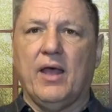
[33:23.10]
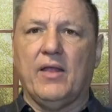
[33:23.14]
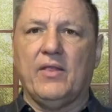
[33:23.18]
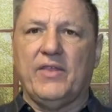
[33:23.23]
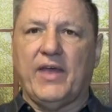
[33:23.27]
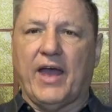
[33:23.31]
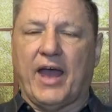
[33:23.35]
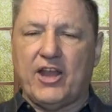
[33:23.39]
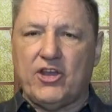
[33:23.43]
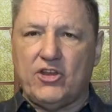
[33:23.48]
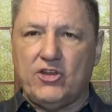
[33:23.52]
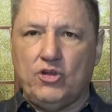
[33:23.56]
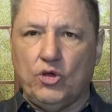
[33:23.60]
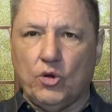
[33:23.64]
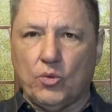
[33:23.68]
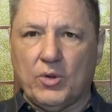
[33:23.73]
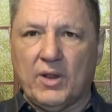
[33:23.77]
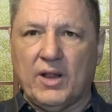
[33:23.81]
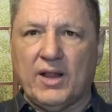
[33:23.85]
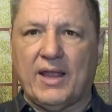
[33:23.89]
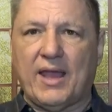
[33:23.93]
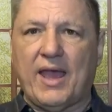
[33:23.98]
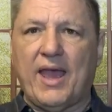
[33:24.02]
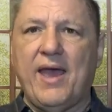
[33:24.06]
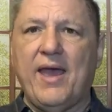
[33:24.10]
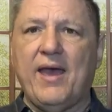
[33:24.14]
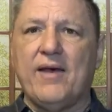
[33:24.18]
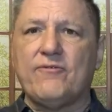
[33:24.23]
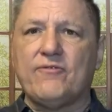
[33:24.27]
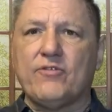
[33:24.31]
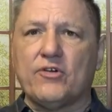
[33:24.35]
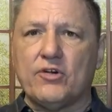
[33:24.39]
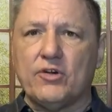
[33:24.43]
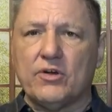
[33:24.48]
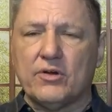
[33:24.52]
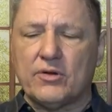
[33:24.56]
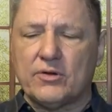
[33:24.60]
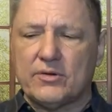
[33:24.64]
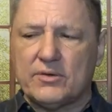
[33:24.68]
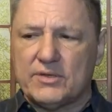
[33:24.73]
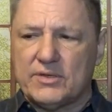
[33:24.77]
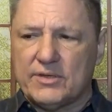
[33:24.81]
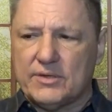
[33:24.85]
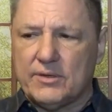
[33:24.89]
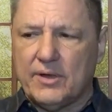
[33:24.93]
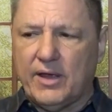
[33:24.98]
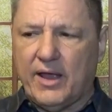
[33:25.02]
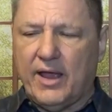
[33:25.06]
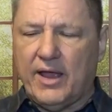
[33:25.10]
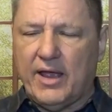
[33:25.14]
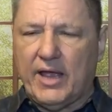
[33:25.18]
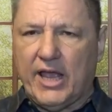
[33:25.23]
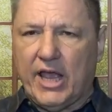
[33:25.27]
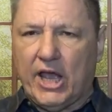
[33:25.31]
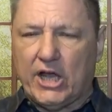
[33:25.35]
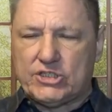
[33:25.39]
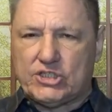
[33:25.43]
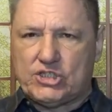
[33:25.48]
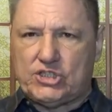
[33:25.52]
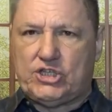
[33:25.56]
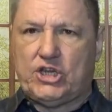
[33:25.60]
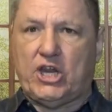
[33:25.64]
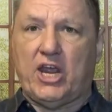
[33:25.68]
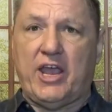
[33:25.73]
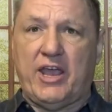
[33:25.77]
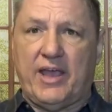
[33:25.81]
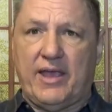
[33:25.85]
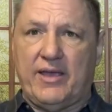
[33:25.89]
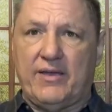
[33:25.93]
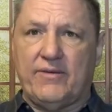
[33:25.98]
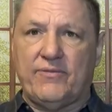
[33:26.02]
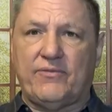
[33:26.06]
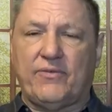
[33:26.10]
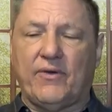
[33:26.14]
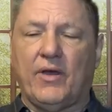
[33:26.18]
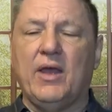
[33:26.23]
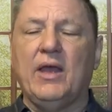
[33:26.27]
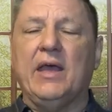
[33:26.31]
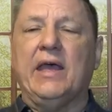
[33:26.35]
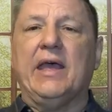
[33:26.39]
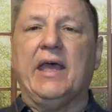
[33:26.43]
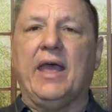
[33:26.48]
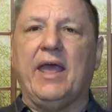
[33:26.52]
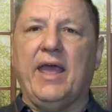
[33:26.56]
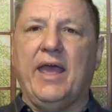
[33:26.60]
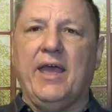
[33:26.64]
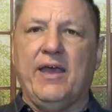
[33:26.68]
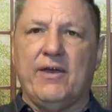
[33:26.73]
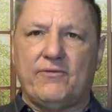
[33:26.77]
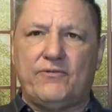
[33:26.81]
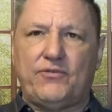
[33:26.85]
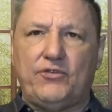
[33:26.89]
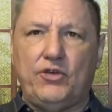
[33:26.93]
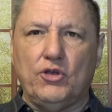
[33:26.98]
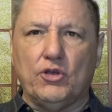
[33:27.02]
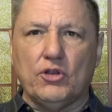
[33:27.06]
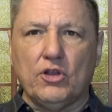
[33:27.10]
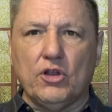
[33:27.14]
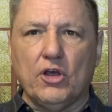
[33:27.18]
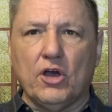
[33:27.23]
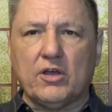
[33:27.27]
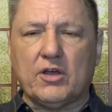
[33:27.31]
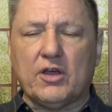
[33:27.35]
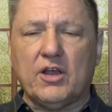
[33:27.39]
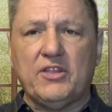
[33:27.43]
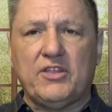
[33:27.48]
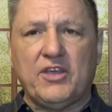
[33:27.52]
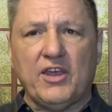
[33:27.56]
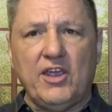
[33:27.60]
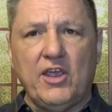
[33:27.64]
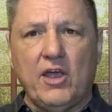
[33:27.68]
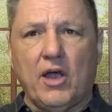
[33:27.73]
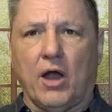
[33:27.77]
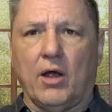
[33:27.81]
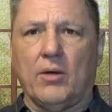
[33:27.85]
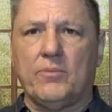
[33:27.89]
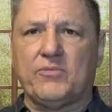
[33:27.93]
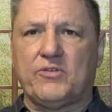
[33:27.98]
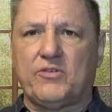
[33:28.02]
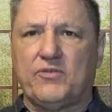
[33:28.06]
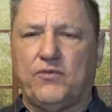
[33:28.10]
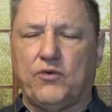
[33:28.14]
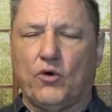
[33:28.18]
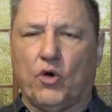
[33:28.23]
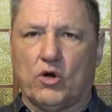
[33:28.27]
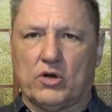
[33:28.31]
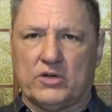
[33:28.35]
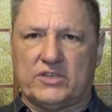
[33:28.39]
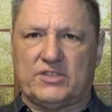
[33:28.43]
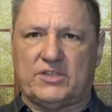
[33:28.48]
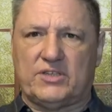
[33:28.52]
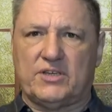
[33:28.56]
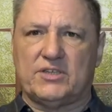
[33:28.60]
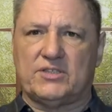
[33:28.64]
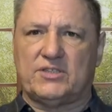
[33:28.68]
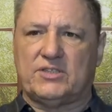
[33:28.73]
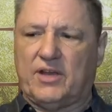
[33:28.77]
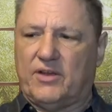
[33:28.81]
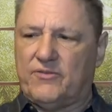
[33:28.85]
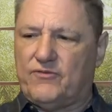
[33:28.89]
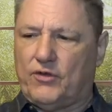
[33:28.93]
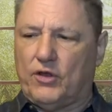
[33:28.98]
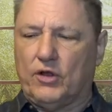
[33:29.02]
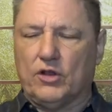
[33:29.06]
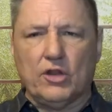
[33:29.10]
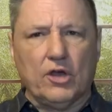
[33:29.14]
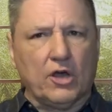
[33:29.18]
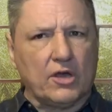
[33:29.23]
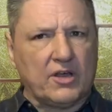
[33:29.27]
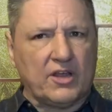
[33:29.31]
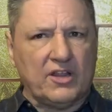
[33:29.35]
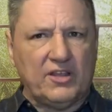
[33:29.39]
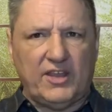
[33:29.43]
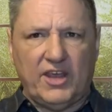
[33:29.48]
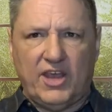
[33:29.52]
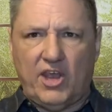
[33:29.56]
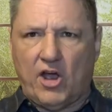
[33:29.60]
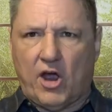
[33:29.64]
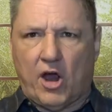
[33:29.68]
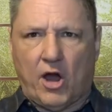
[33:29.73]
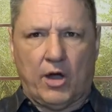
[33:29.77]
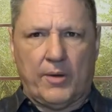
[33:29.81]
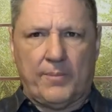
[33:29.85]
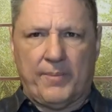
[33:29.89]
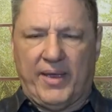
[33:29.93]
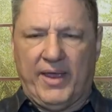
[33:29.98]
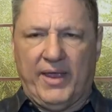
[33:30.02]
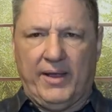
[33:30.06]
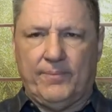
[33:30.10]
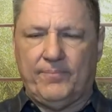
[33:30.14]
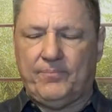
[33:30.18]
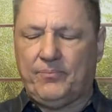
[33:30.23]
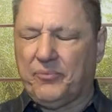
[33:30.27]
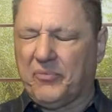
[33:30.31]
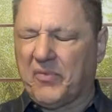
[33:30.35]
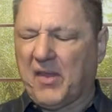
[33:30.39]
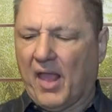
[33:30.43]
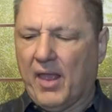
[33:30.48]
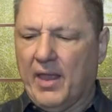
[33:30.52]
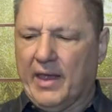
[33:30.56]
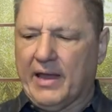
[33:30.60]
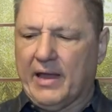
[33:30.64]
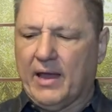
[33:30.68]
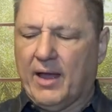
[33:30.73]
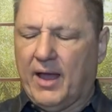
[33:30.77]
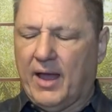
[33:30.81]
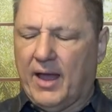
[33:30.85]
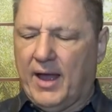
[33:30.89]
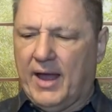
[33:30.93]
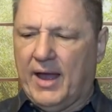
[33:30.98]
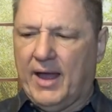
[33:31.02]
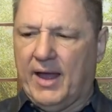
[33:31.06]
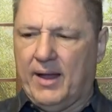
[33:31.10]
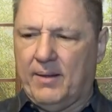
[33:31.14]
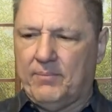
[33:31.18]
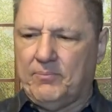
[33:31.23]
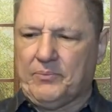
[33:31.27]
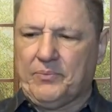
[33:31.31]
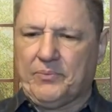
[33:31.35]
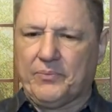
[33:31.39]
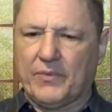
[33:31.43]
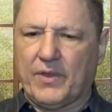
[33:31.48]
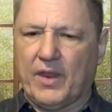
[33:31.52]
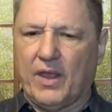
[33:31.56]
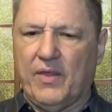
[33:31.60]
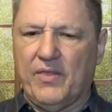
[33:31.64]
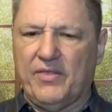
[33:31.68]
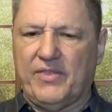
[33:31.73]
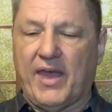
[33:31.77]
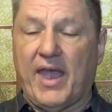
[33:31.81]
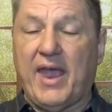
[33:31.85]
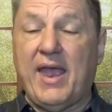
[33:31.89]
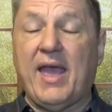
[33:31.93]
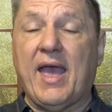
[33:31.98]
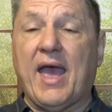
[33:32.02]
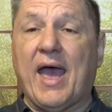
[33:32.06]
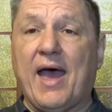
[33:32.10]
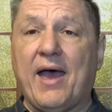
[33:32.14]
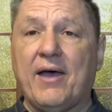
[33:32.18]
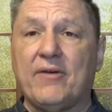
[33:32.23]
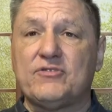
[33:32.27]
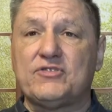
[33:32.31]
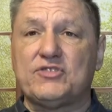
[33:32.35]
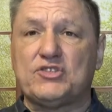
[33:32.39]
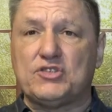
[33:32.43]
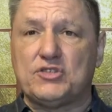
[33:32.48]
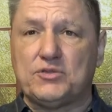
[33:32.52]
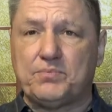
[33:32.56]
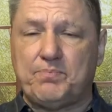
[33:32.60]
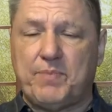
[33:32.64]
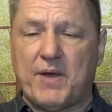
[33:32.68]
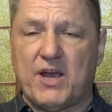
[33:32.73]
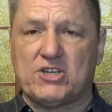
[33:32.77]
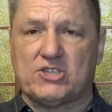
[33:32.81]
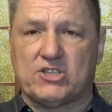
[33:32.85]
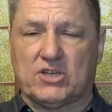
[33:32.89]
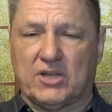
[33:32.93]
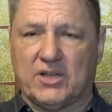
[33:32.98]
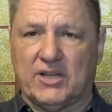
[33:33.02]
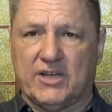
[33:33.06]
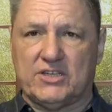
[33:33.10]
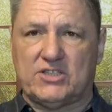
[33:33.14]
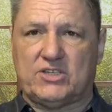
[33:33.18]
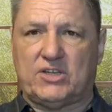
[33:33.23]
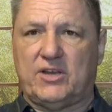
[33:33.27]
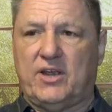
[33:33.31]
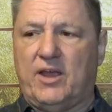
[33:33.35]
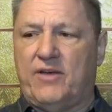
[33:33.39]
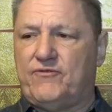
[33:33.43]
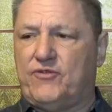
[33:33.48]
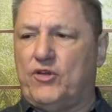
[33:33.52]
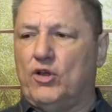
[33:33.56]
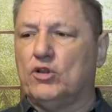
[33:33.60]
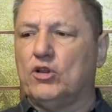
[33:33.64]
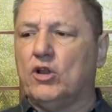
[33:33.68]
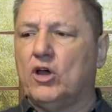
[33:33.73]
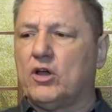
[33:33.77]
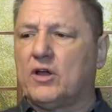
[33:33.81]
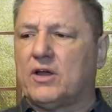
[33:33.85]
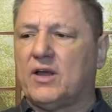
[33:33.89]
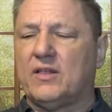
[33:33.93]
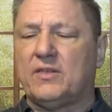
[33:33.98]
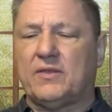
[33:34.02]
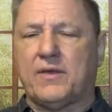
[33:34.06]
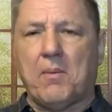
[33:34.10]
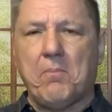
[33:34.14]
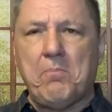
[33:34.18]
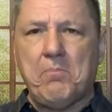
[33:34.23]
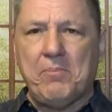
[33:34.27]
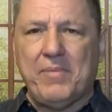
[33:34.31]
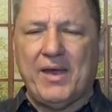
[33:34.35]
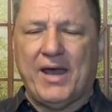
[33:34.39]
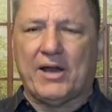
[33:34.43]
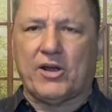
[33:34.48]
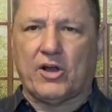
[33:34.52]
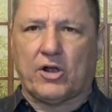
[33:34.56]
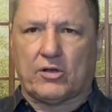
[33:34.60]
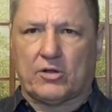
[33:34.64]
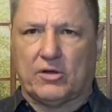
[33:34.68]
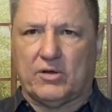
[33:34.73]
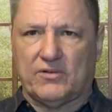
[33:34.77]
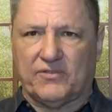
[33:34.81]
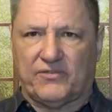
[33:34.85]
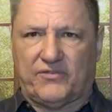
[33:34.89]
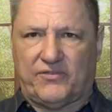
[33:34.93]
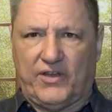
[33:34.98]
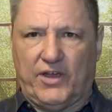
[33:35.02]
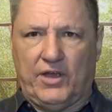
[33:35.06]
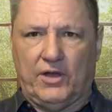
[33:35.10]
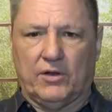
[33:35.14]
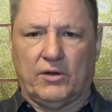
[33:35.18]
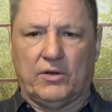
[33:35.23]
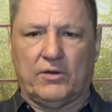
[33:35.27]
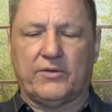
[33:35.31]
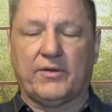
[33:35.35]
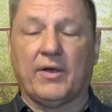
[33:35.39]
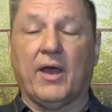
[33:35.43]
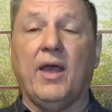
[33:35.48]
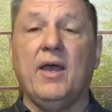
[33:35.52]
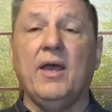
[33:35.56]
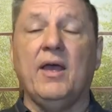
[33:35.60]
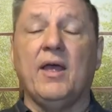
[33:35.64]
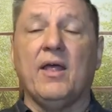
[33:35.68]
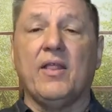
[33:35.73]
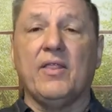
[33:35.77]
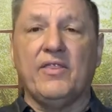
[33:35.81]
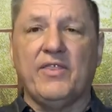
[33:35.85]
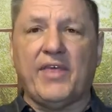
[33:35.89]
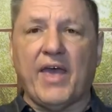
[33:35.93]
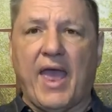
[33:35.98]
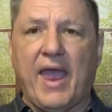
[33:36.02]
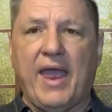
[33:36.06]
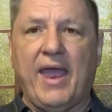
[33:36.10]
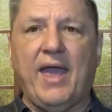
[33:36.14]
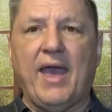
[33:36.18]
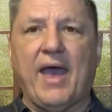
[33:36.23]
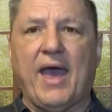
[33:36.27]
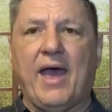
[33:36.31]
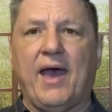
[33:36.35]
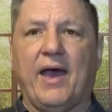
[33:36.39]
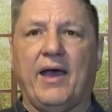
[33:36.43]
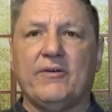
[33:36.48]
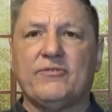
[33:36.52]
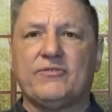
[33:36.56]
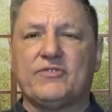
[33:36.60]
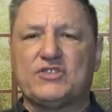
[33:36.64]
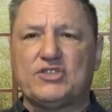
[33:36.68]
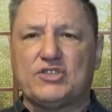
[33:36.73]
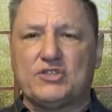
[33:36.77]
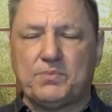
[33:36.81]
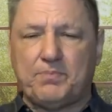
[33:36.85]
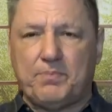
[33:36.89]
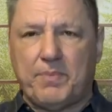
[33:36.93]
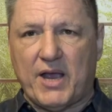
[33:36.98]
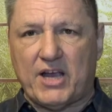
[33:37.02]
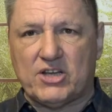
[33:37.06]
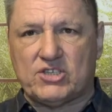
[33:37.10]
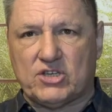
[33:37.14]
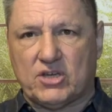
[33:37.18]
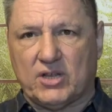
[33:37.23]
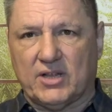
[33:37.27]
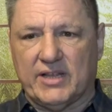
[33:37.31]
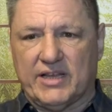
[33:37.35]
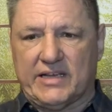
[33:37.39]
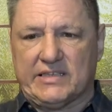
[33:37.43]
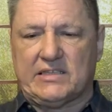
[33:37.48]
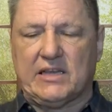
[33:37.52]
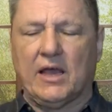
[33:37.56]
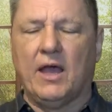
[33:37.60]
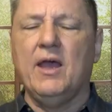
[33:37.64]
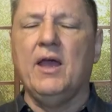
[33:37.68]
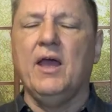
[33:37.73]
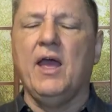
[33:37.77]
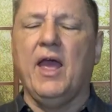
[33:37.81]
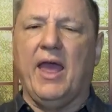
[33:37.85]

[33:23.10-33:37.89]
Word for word: that you will ever achieve. If you look at the armed forces, if you look at the army, um, they have specialists. If you look at the medical field, they have specialists.